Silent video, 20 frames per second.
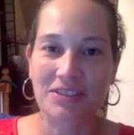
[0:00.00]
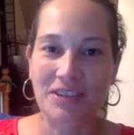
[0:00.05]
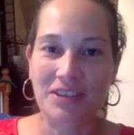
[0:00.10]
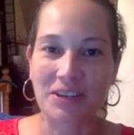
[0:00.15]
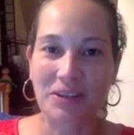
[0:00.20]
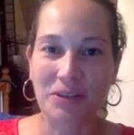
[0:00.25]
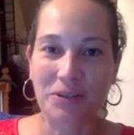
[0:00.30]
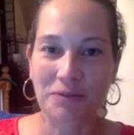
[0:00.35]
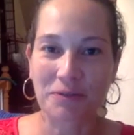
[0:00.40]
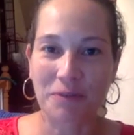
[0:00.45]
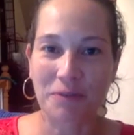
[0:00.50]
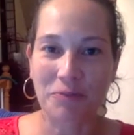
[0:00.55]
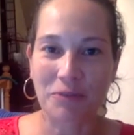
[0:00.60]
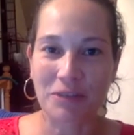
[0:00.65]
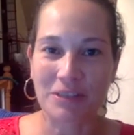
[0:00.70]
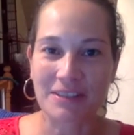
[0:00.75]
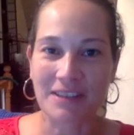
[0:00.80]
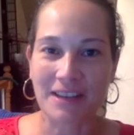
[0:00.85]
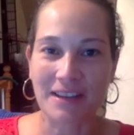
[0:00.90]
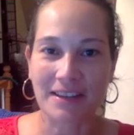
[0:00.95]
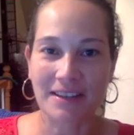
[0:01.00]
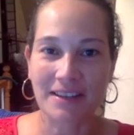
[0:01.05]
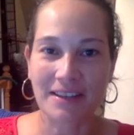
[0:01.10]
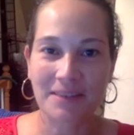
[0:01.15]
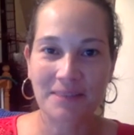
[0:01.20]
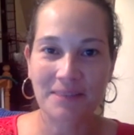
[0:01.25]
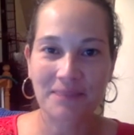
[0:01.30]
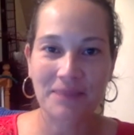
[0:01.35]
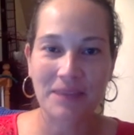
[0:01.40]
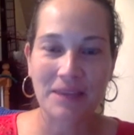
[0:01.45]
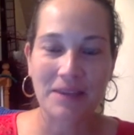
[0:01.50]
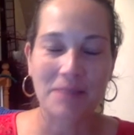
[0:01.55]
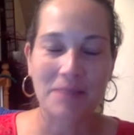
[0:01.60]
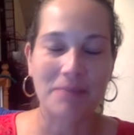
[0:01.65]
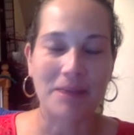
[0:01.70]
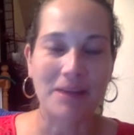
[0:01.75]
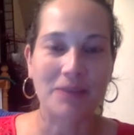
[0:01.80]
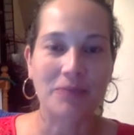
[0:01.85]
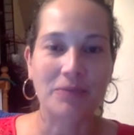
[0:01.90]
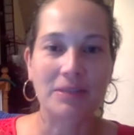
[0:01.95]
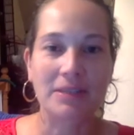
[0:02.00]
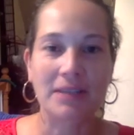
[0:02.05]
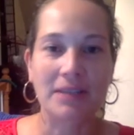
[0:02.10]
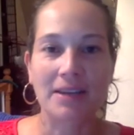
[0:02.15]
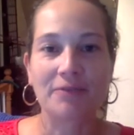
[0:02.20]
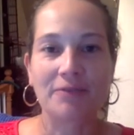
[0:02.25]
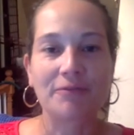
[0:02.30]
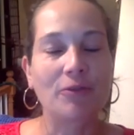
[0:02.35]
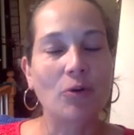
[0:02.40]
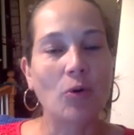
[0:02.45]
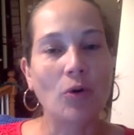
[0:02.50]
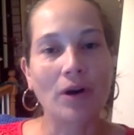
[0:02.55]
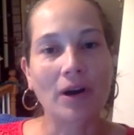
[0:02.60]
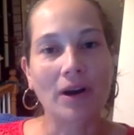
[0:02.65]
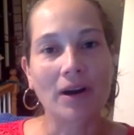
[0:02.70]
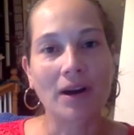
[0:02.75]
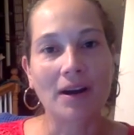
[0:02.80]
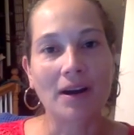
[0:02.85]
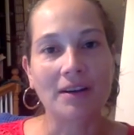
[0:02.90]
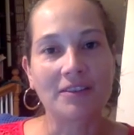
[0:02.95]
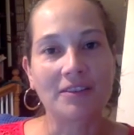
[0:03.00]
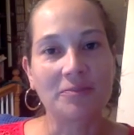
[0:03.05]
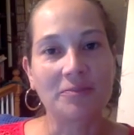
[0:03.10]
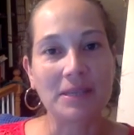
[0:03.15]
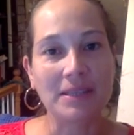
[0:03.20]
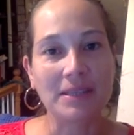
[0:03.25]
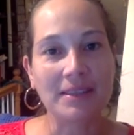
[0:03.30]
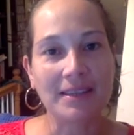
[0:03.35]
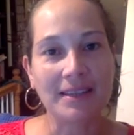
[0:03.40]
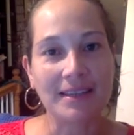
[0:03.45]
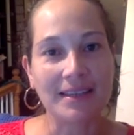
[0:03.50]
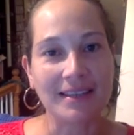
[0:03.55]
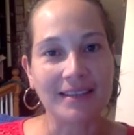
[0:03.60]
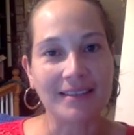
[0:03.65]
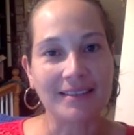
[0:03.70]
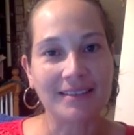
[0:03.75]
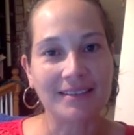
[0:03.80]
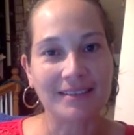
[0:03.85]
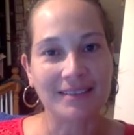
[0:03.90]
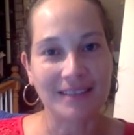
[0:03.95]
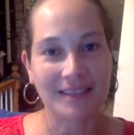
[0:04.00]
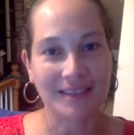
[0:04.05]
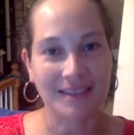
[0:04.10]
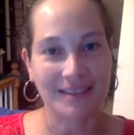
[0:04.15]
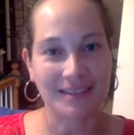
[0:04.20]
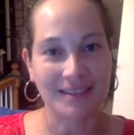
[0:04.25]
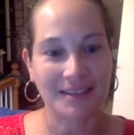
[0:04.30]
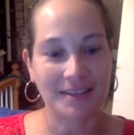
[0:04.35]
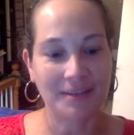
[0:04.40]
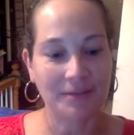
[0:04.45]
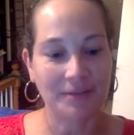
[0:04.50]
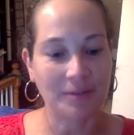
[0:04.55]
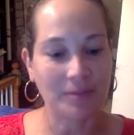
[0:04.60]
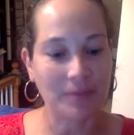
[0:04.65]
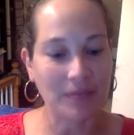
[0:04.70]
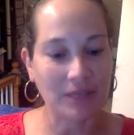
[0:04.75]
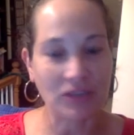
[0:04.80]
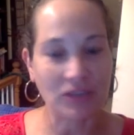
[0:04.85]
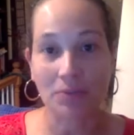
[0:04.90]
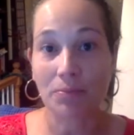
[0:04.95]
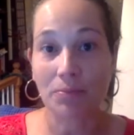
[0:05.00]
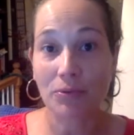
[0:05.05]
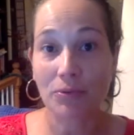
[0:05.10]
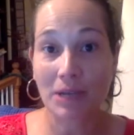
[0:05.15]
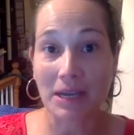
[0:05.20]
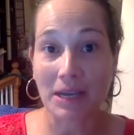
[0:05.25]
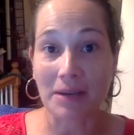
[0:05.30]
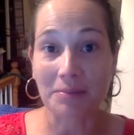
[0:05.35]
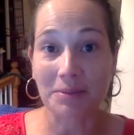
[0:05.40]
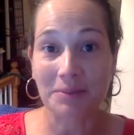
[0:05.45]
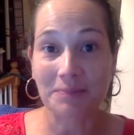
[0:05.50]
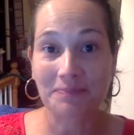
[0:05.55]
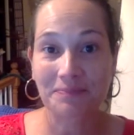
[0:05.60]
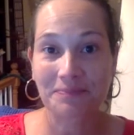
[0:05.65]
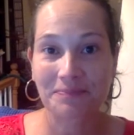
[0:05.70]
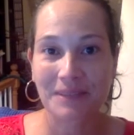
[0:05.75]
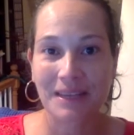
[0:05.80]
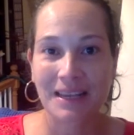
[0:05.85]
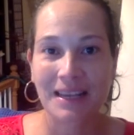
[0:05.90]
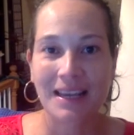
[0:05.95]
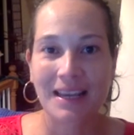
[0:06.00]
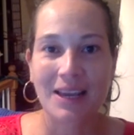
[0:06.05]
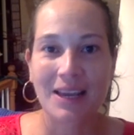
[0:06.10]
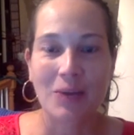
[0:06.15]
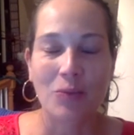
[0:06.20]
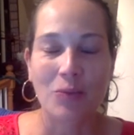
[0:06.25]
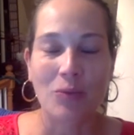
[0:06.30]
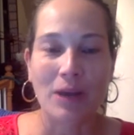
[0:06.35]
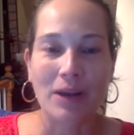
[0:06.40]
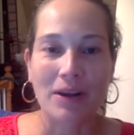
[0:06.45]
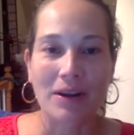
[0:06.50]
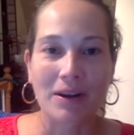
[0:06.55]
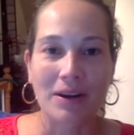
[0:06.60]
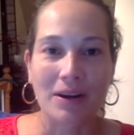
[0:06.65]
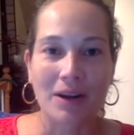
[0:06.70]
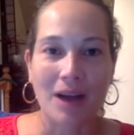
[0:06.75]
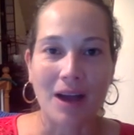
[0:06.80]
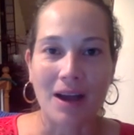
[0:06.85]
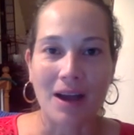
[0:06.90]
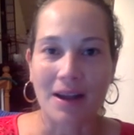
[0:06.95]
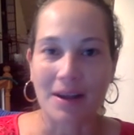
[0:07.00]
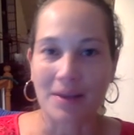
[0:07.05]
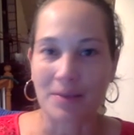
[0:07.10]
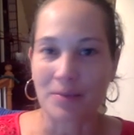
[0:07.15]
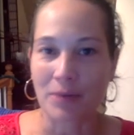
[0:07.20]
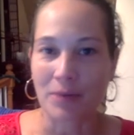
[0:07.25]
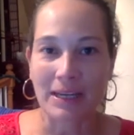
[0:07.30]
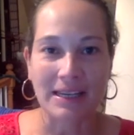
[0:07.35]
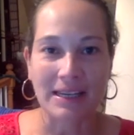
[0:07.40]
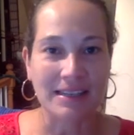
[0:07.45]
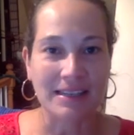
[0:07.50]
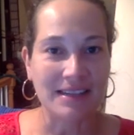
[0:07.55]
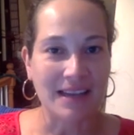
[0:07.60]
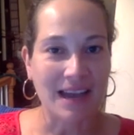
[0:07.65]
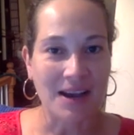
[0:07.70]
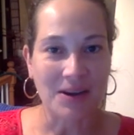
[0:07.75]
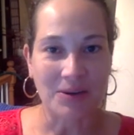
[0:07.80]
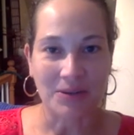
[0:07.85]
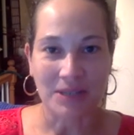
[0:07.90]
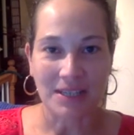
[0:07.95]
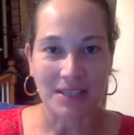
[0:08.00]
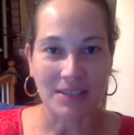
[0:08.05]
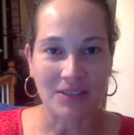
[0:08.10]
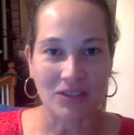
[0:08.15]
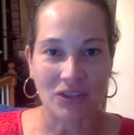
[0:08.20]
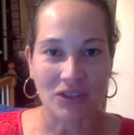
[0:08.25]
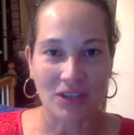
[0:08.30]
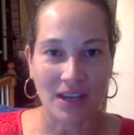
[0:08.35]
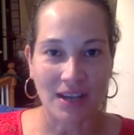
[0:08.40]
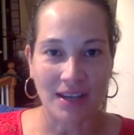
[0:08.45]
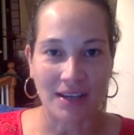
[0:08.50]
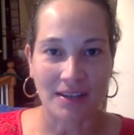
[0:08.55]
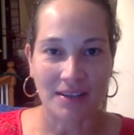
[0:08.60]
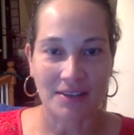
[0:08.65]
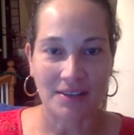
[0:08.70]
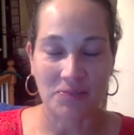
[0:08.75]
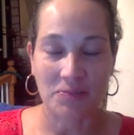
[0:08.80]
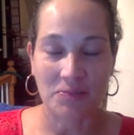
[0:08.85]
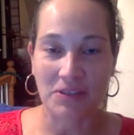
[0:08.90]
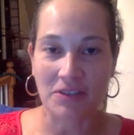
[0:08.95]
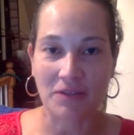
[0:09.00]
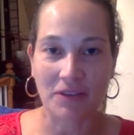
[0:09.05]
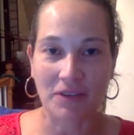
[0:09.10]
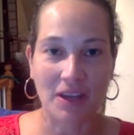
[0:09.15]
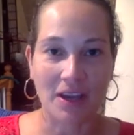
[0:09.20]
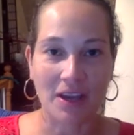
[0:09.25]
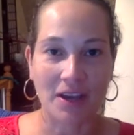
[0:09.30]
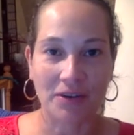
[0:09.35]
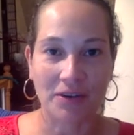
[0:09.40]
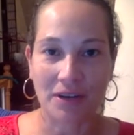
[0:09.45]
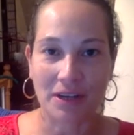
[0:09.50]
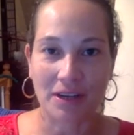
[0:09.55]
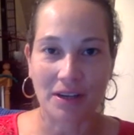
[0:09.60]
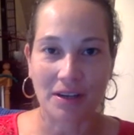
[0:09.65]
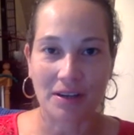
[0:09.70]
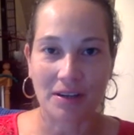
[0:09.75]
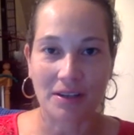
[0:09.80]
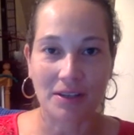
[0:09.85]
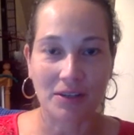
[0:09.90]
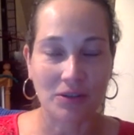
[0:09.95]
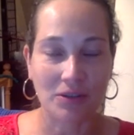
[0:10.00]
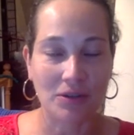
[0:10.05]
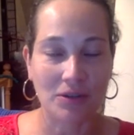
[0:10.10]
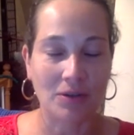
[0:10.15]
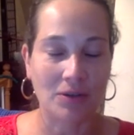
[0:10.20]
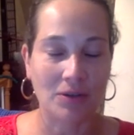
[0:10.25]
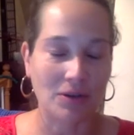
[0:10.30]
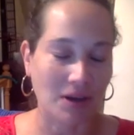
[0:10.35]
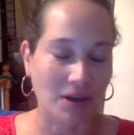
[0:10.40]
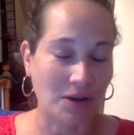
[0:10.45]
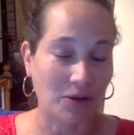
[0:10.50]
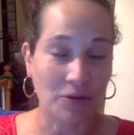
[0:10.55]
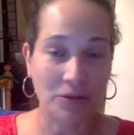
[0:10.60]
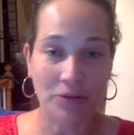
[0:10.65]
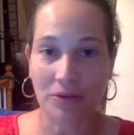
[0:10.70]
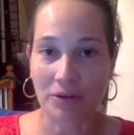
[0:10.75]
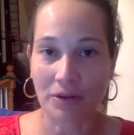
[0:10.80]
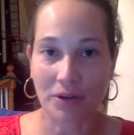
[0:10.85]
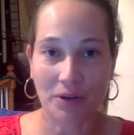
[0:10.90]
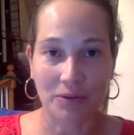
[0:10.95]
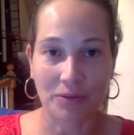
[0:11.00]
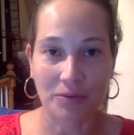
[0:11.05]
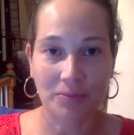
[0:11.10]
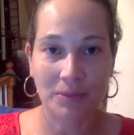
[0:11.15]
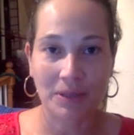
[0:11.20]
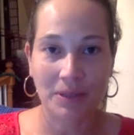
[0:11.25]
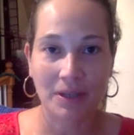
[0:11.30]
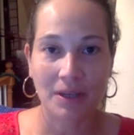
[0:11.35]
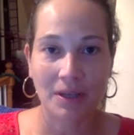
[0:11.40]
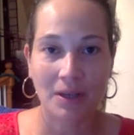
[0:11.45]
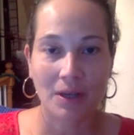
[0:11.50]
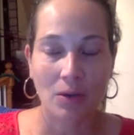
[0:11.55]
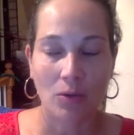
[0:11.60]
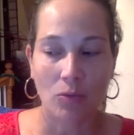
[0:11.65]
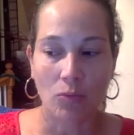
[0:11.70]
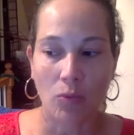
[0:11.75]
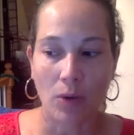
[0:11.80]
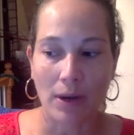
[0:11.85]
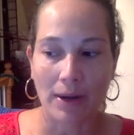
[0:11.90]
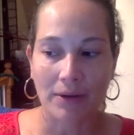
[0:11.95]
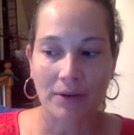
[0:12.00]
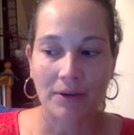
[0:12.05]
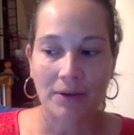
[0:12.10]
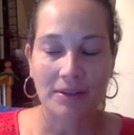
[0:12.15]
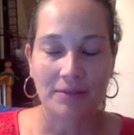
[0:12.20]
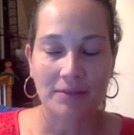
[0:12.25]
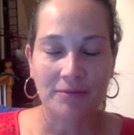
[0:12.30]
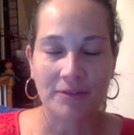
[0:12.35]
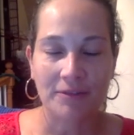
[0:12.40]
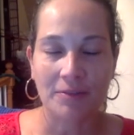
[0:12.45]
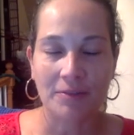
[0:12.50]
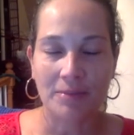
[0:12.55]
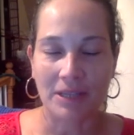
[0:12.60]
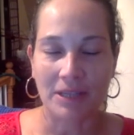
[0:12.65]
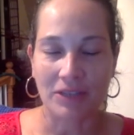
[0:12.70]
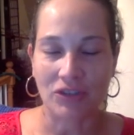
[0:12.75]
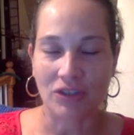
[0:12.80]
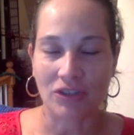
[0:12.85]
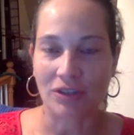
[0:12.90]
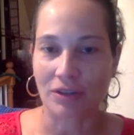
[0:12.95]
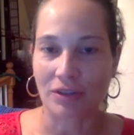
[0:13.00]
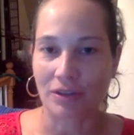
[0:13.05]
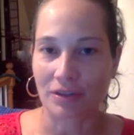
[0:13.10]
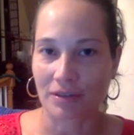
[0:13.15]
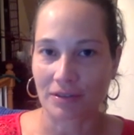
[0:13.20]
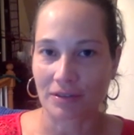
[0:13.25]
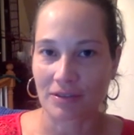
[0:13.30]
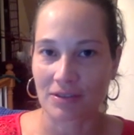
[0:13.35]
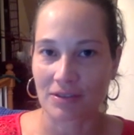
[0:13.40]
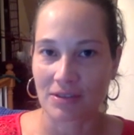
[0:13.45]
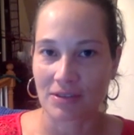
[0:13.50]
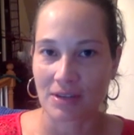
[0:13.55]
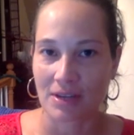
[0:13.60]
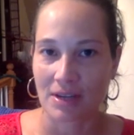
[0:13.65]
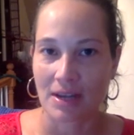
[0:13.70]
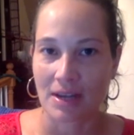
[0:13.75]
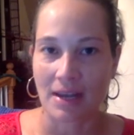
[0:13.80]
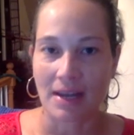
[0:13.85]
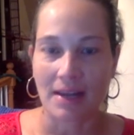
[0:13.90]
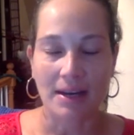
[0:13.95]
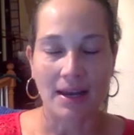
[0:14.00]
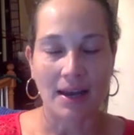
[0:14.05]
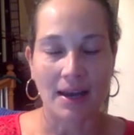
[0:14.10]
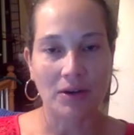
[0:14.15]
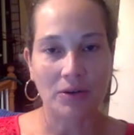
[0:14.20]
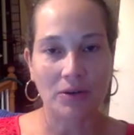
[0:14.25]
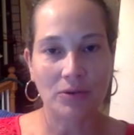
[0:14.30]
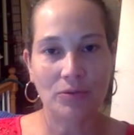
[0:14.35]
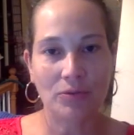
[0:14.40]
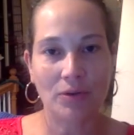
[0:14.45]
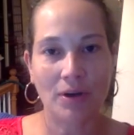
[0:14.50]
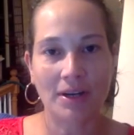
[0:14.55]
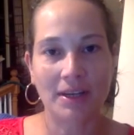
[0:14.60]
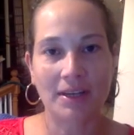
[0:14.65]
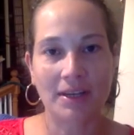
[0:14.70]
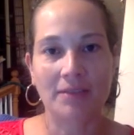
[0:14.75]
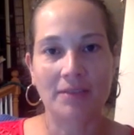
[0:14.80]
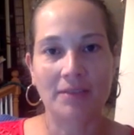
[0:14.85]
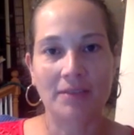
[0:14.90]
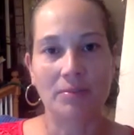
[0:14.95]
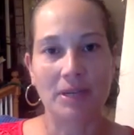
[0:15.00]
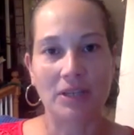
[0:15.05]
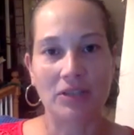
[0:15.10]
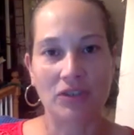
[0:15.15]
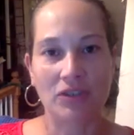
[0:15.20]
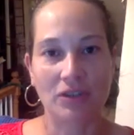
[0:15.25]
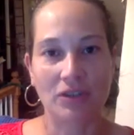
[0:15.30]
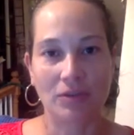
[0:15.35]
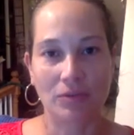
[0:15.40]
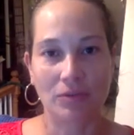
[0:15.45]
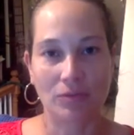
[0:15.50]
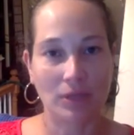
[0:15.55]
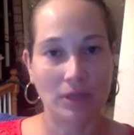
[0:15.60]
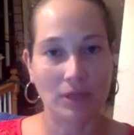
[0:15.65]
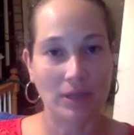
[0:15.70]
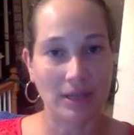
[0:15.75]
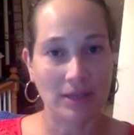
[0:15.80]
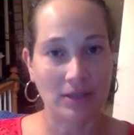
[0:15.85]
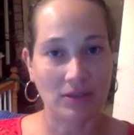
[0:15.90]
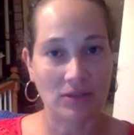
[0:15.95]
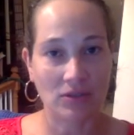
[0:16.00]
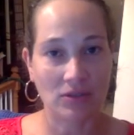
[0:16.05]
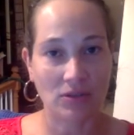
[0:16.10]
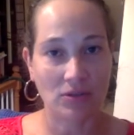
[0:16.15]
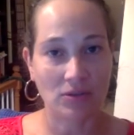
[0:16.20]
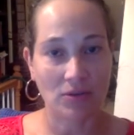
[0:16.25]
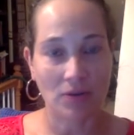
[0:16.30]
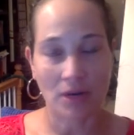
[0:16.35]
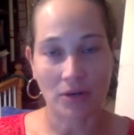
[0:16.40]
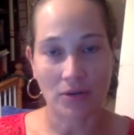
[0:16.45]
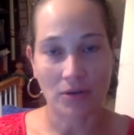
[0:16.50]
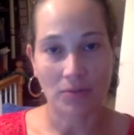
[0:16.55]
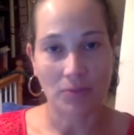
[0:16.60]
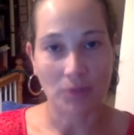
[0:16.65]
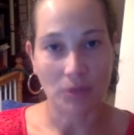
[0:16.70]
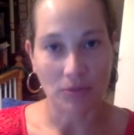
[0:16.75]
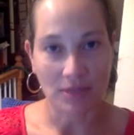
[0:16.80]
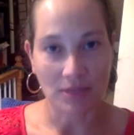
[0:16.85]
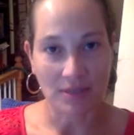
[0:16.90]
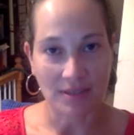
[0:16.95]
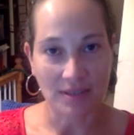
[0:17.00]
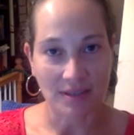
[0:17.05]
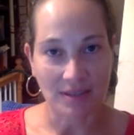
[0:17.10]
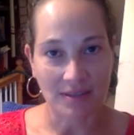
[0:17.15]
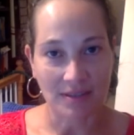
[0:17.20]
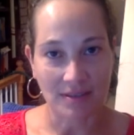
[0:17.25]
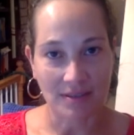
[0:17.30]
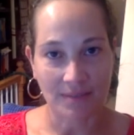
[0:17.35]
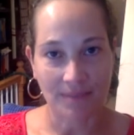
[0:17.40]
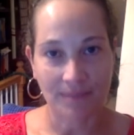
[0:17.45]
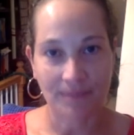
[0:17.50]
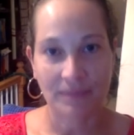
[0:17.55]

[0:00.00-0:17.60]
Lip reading: here from Rasayana, back with day 4 of Beat the Heat, the anti-inflammation bootcamp, where I'm breaking down each day a specific area in health or home where inflammation lurks and how chronic inflammation relates to autoimmune disease.